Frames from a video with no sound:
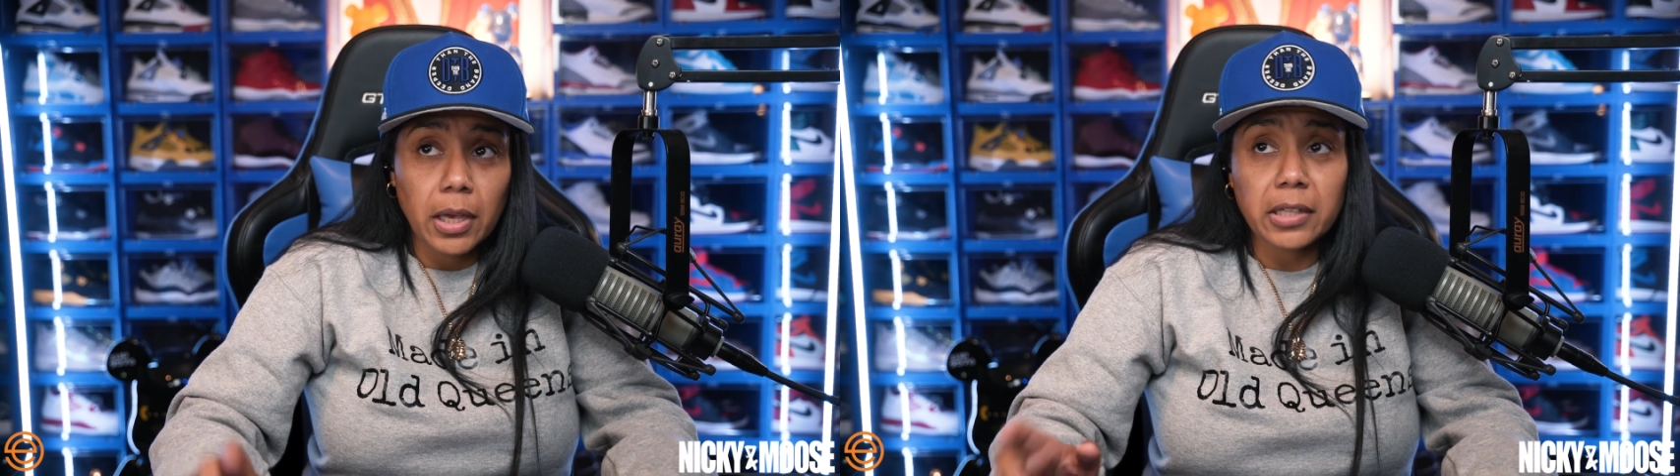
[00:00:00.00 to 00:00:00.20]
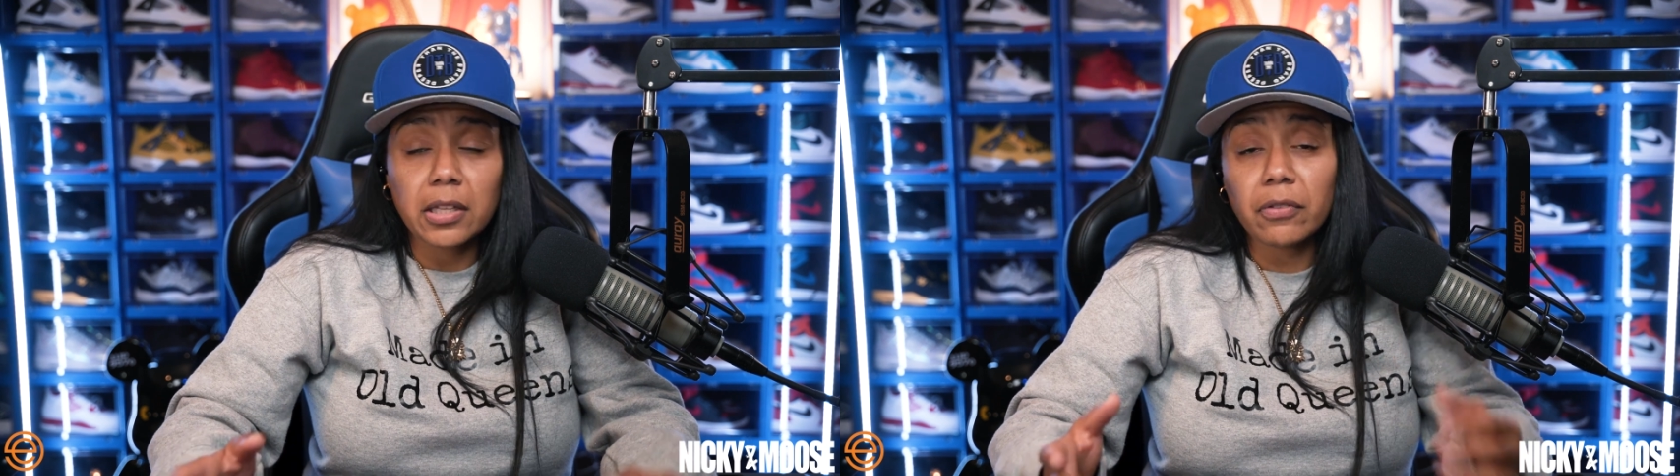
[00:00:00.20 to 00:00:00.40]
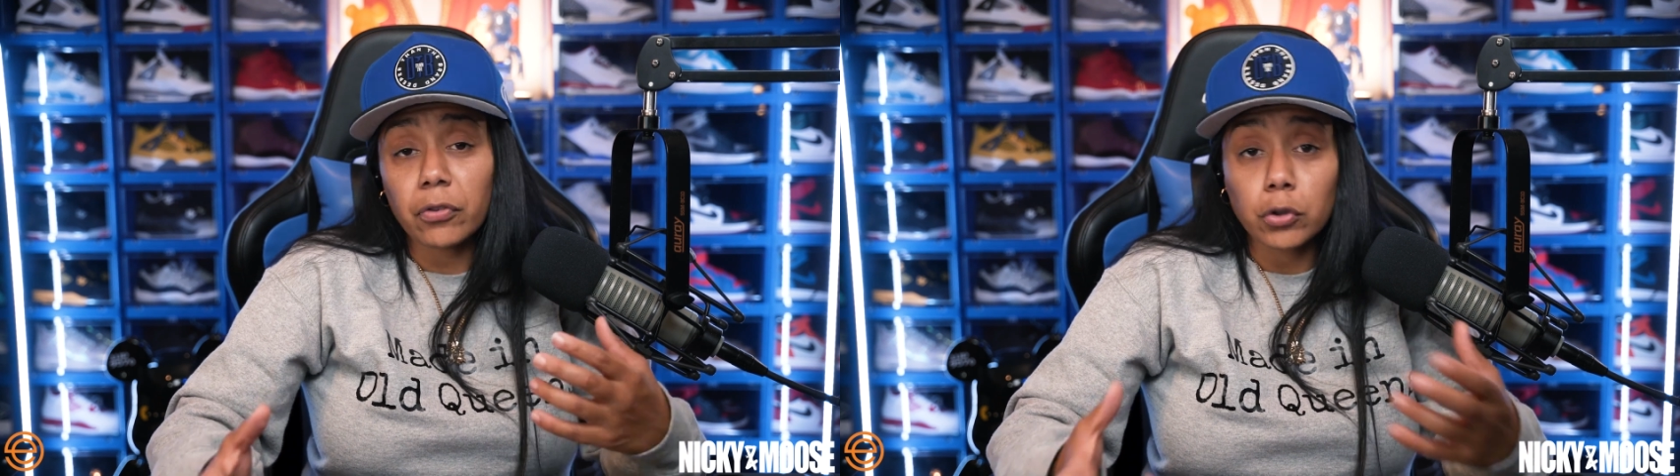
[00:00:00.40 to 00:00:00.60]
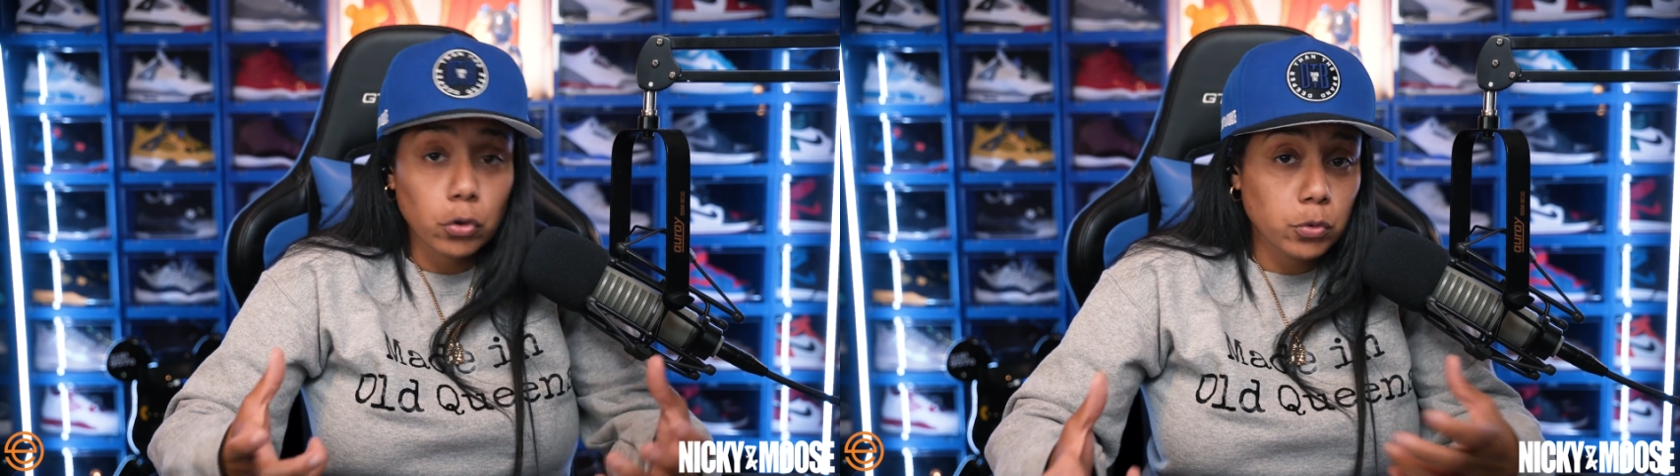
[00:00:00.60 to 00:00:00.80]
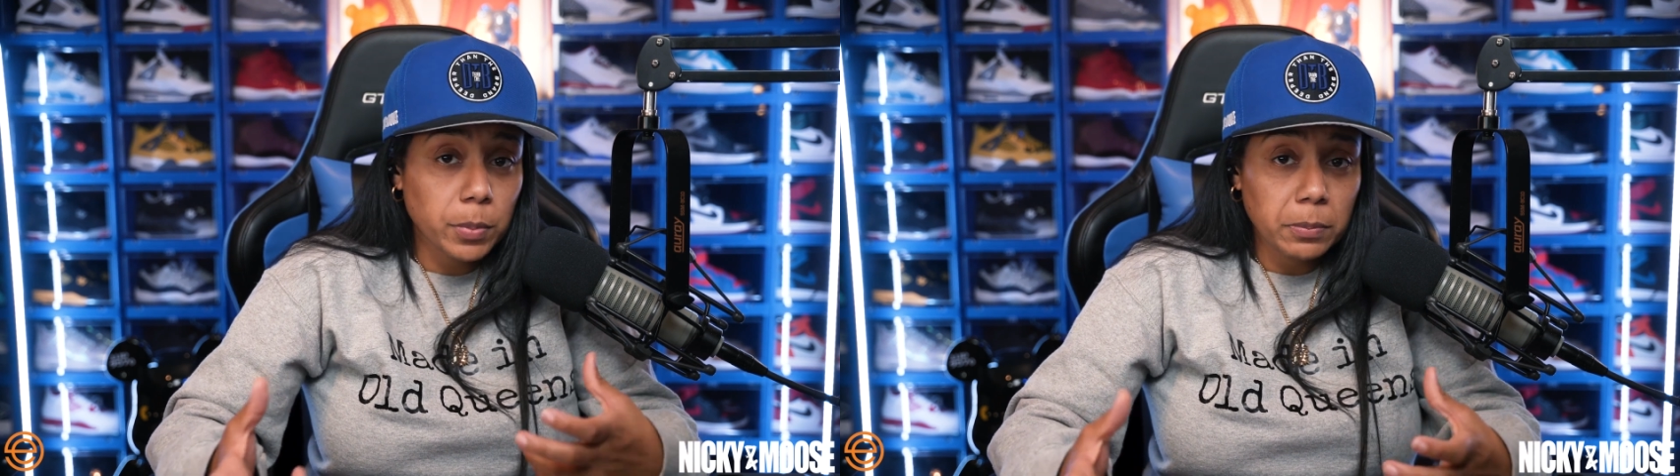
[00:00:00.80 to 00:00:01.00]
And then for
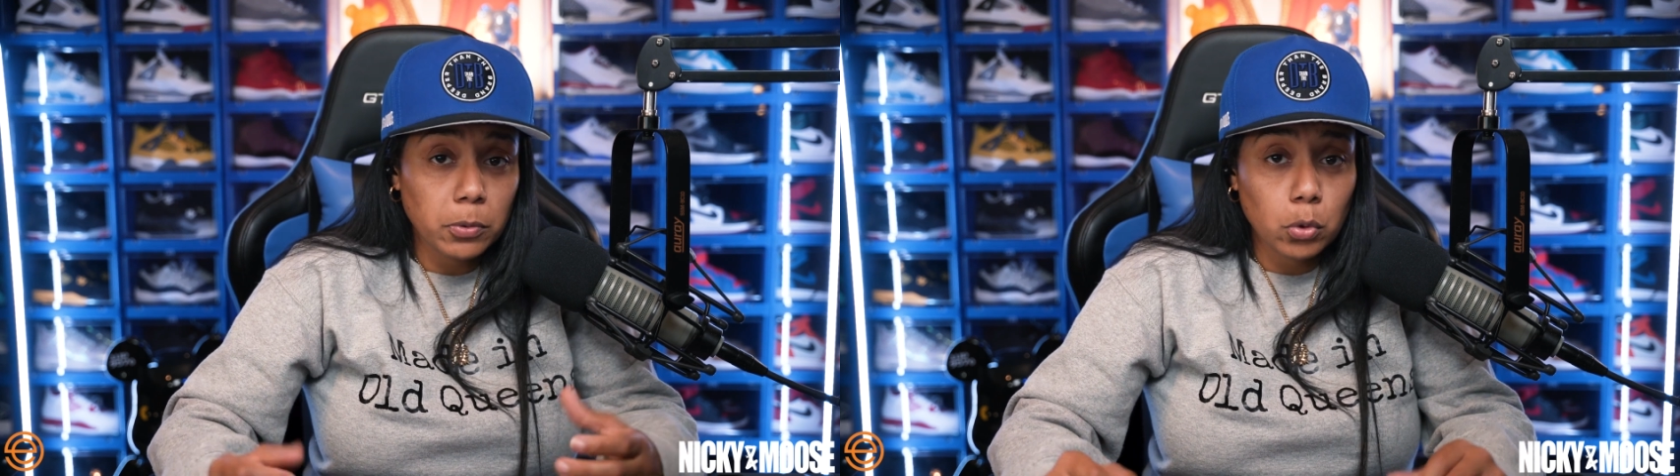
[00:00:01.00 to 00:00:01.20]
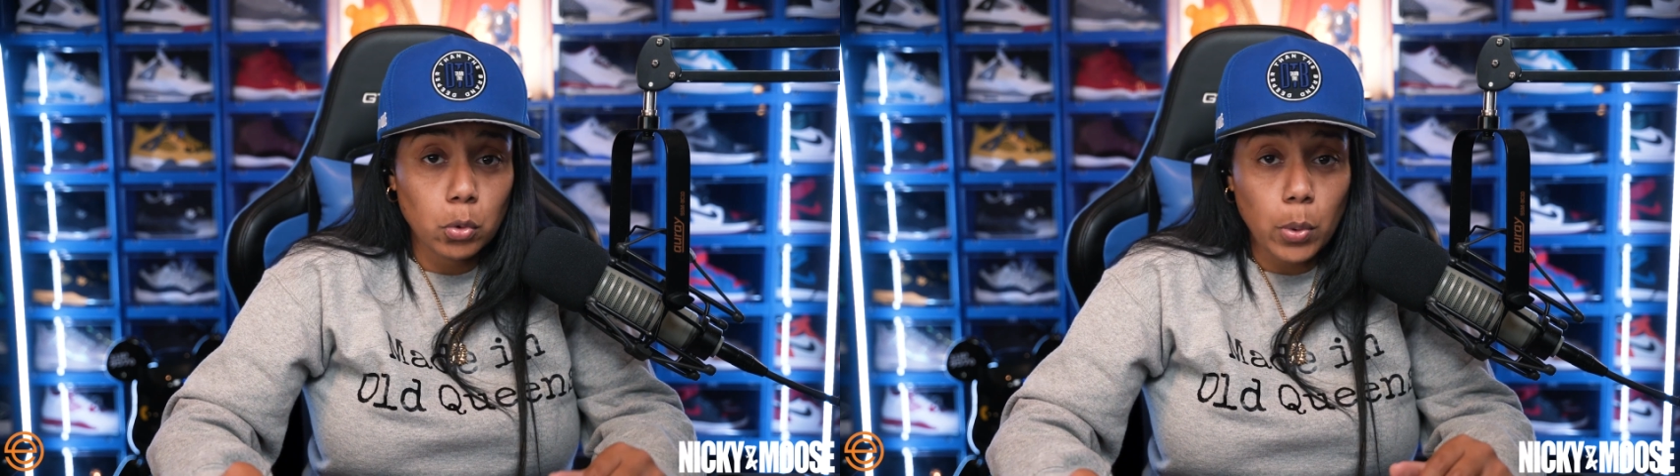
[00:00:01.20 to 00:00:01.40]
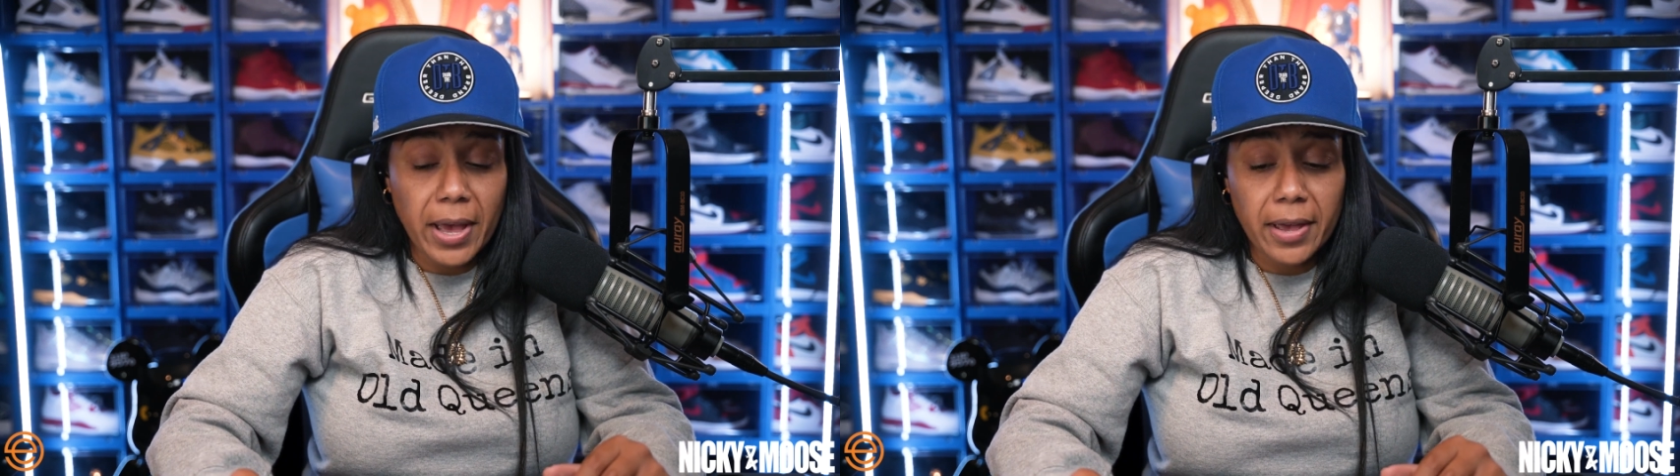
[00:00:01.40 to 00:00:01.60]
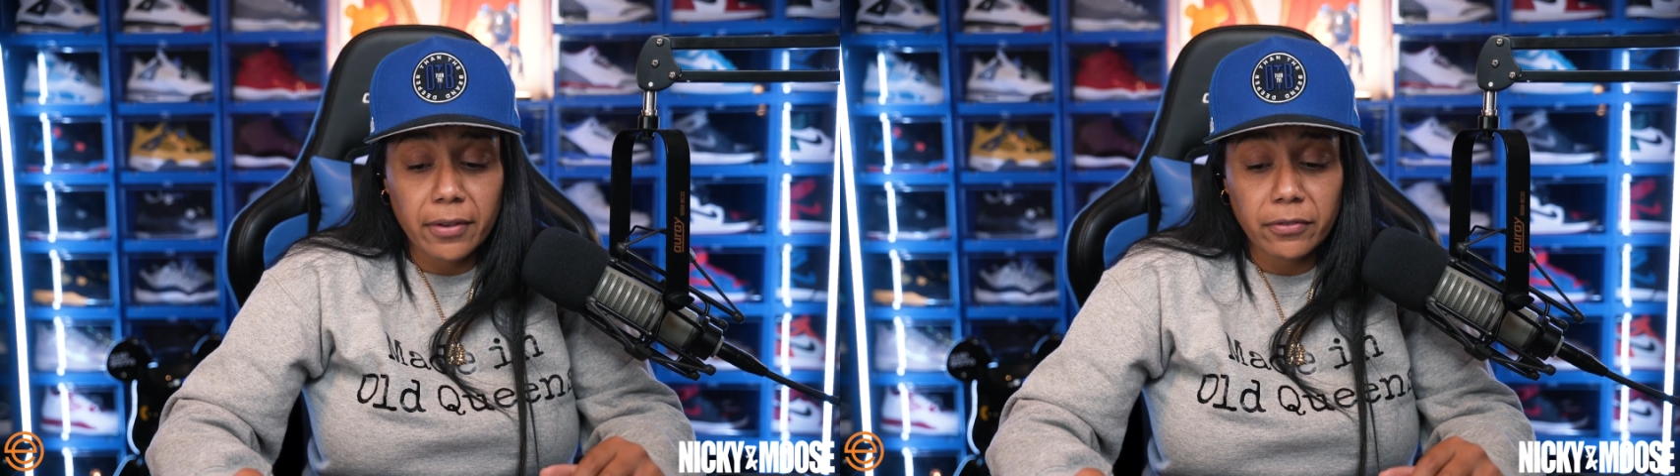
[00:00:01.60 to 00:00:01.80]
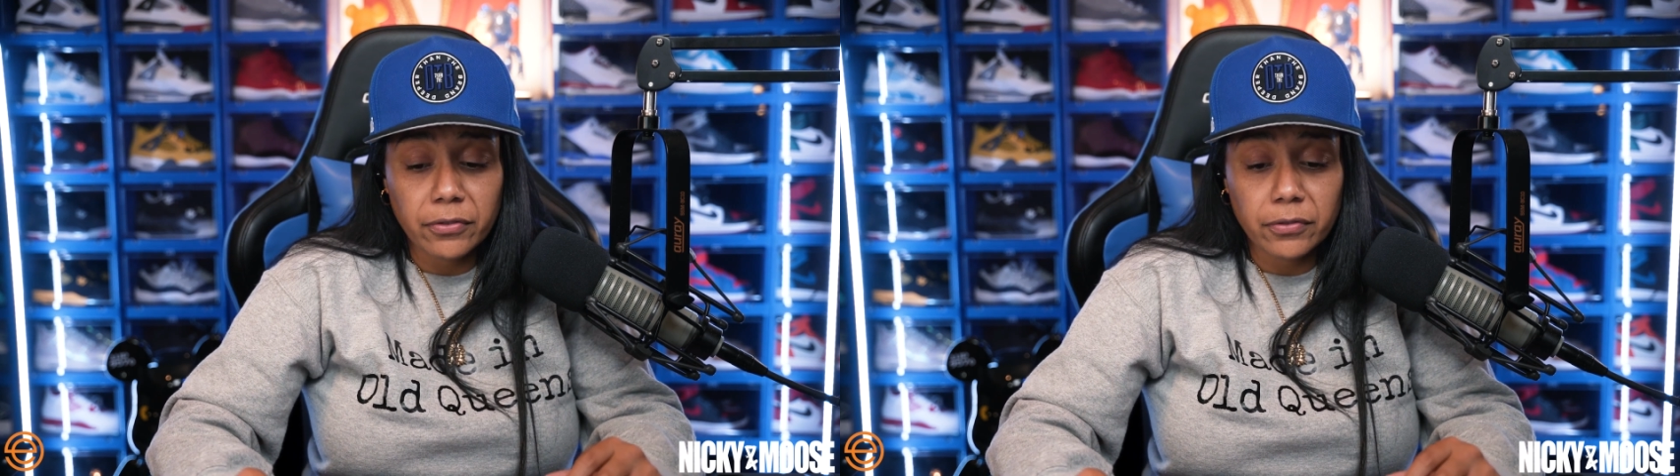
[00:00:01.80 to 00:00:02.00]
those people who
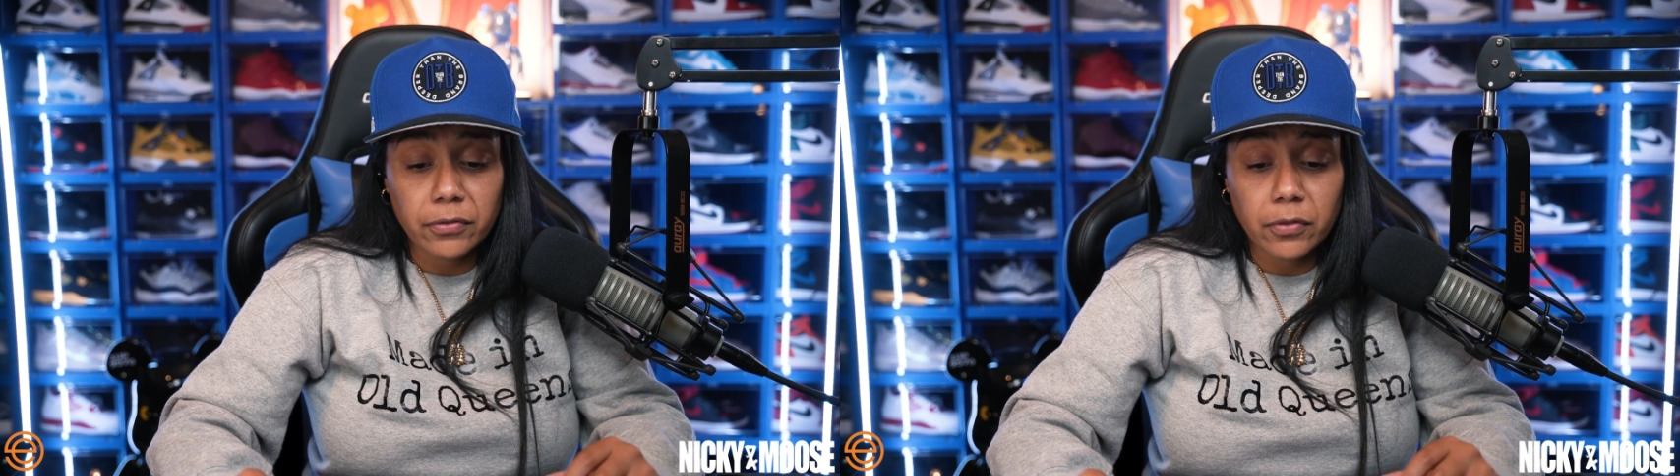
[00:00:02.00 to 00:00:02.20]
have